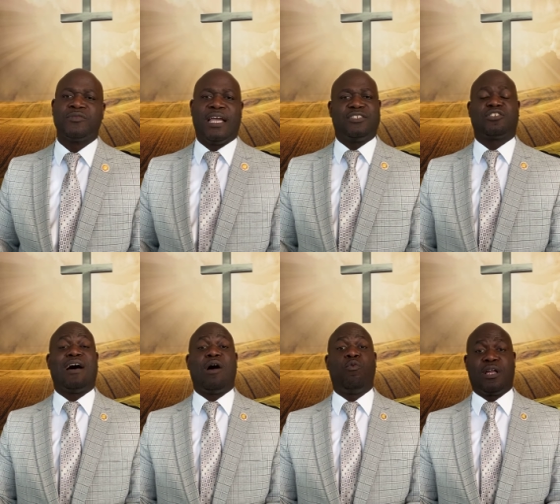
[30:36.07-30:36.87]
And so
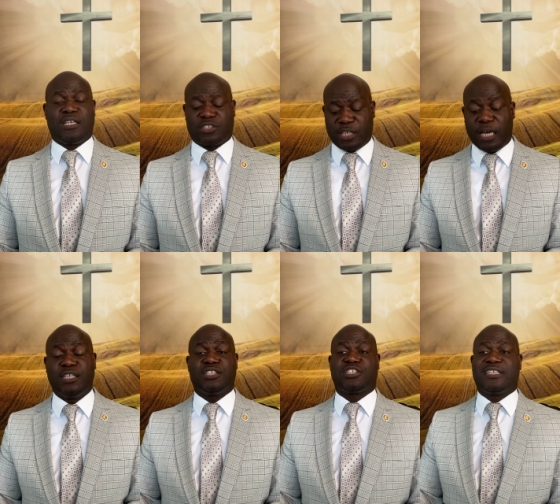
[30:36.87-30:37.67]
I want us to
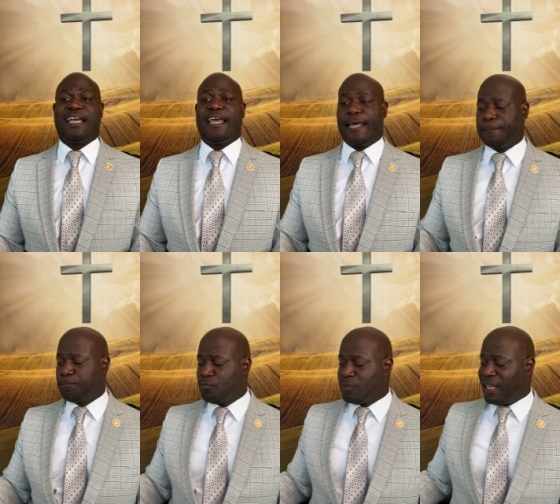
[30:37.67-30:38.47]
understand
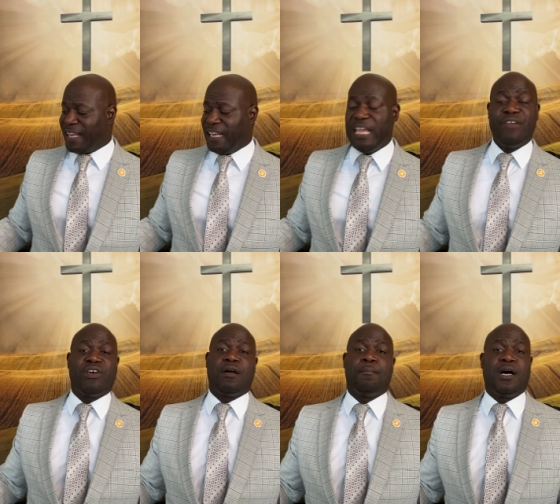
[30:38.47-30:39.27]
that
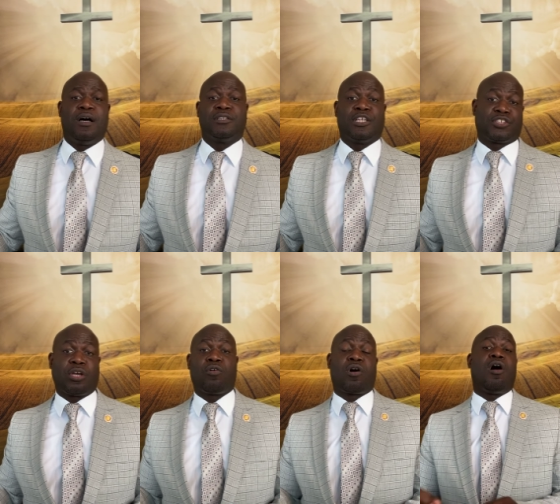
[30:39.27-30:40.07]
even among the
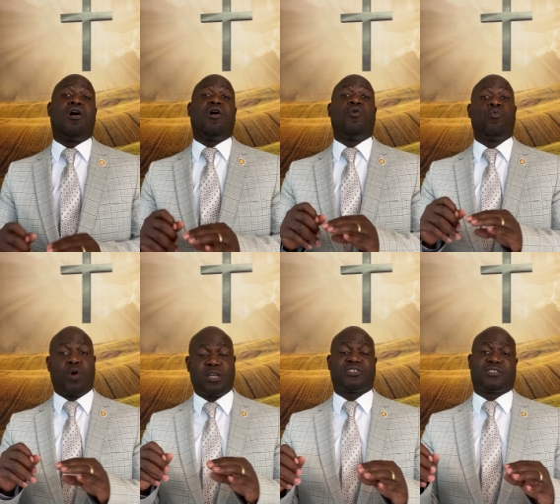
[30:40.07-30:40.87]
so called
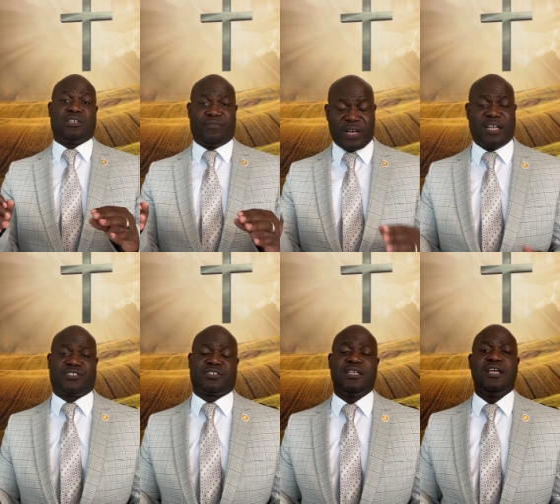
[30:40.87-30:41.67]
worst of
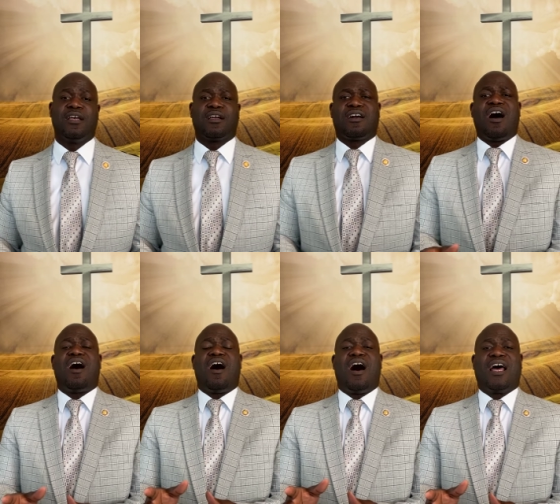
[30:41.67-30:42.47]
us,
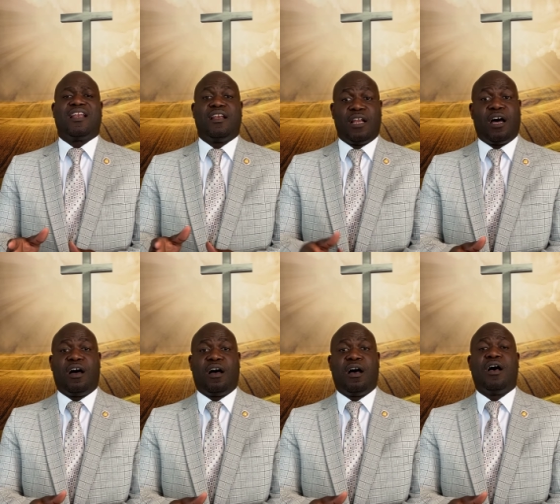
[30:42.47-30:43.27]
God
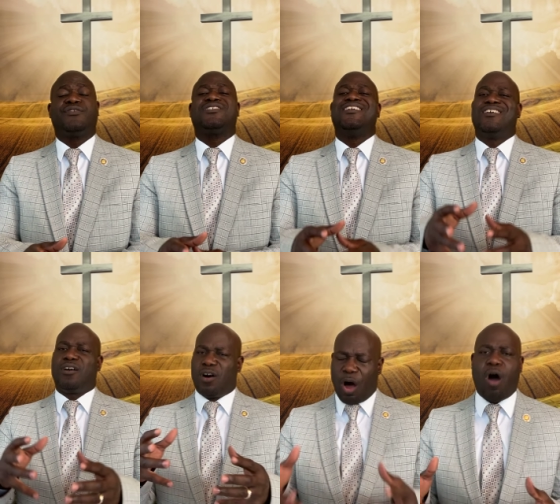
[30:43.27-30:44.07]
loves
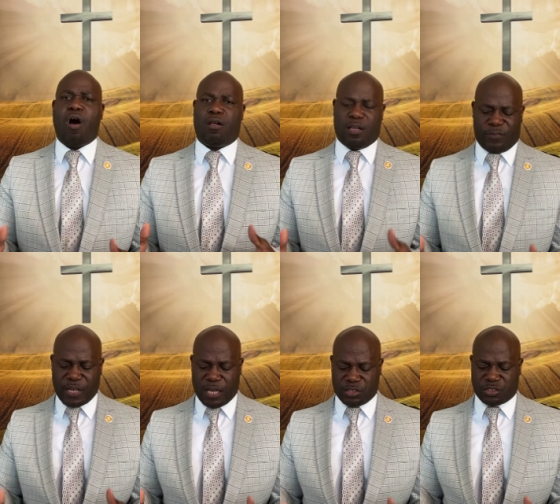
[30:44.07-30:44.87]
all of
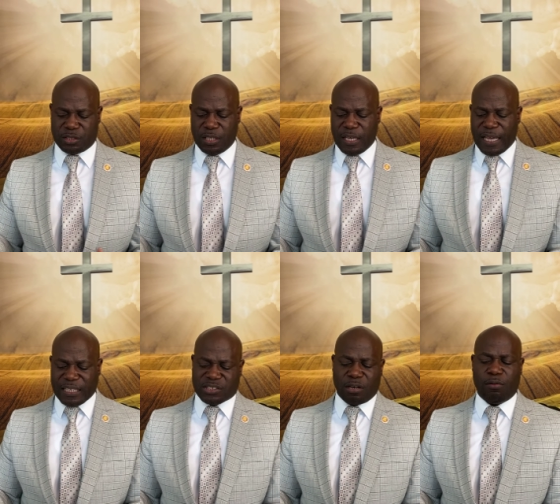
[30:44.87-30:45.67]
us.
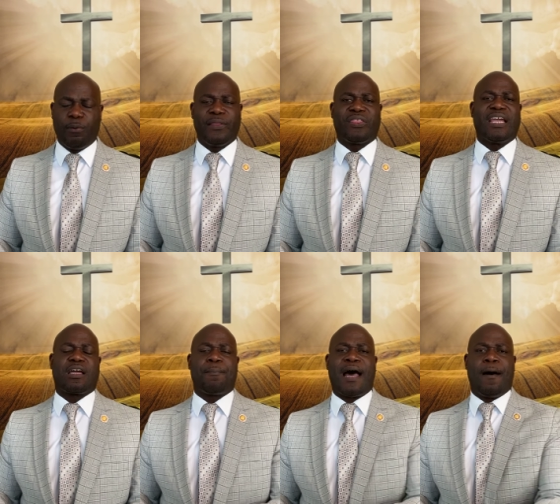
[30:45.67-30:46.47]
And so when we think
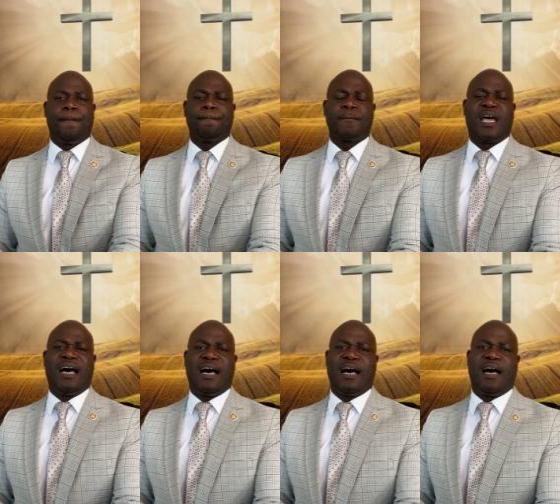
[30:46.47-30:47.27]
about
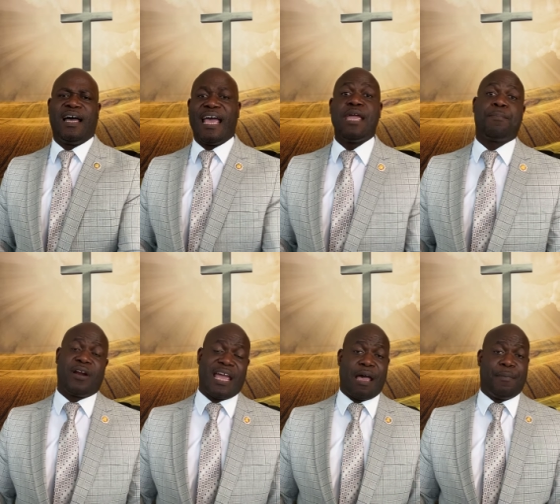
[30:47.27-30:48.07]
uh,
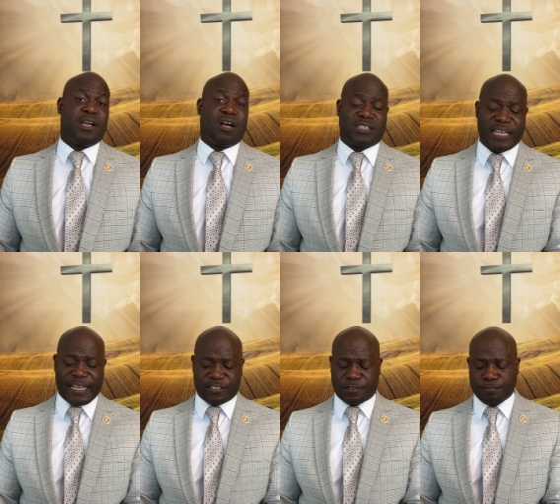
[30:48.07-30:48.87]
Abraham in our
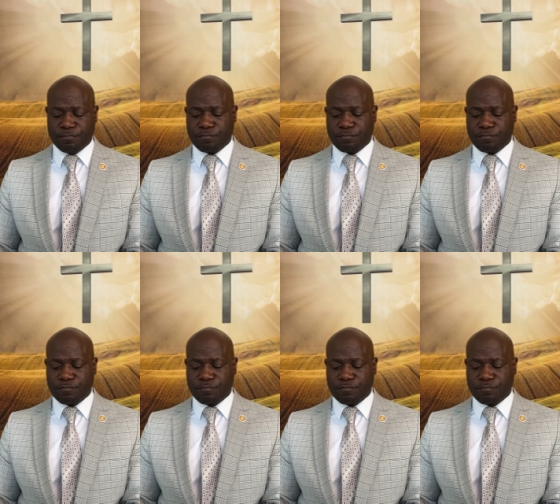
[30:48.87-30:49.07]
text,